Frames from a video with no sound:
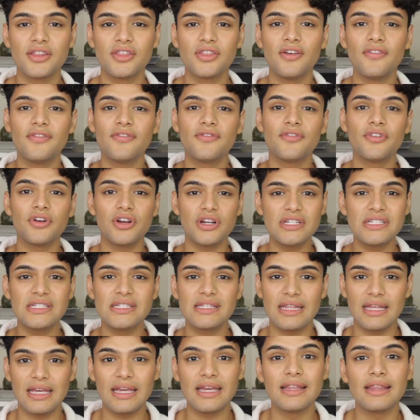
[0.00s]
The
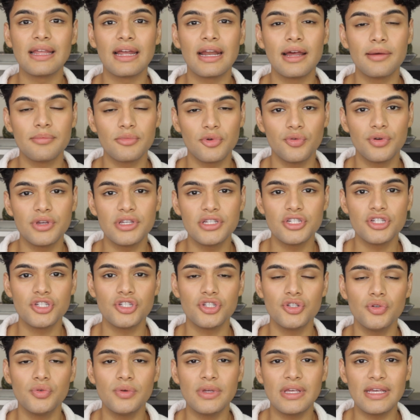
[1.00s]
first thing that I'm going to
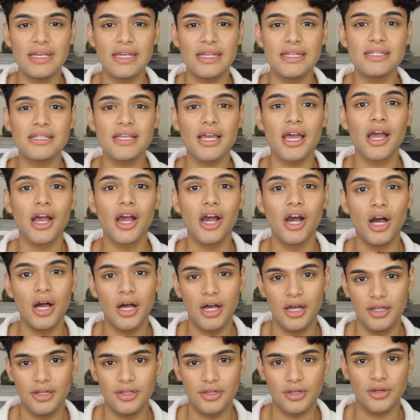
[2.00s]
do is
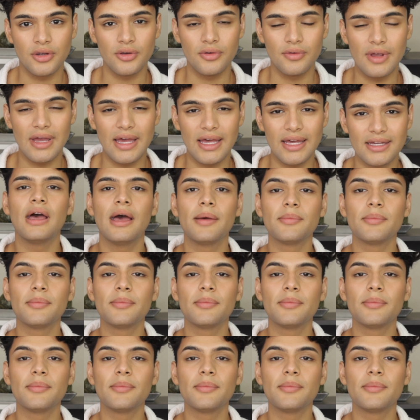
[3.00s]
color correct.